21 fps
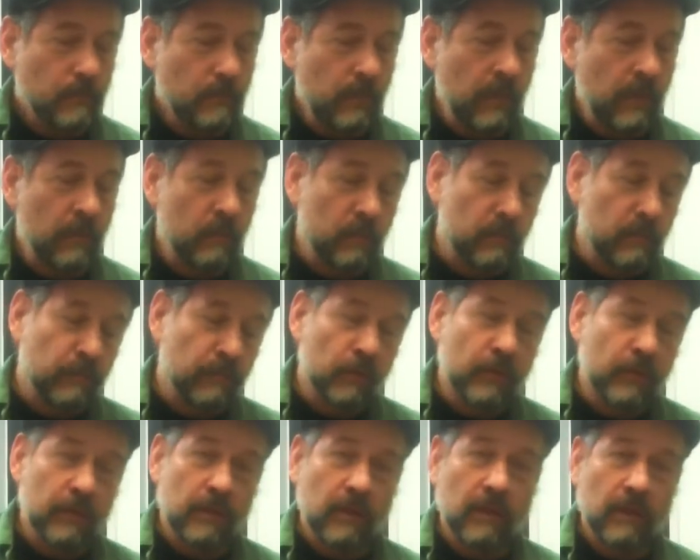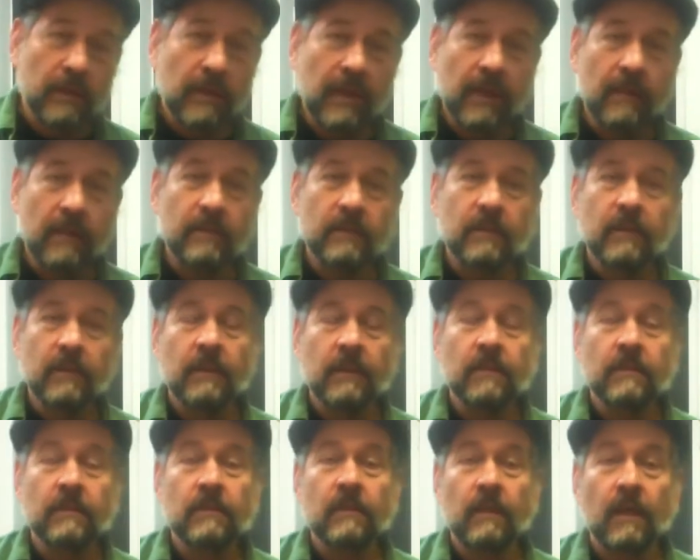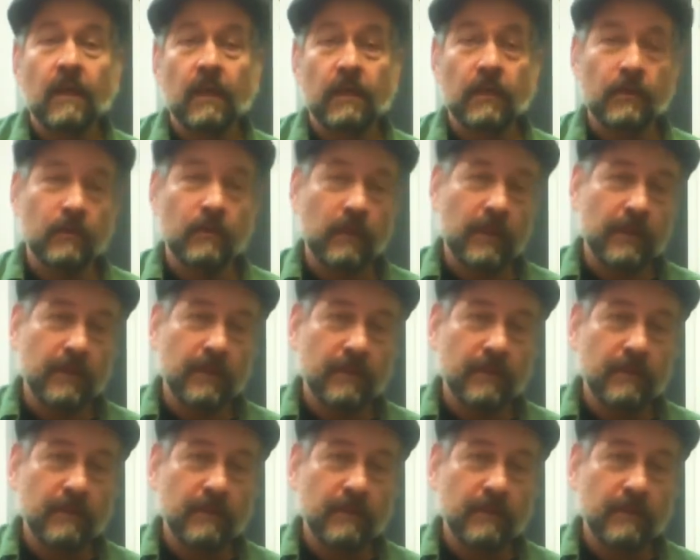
And we'll focus on that in another lesson.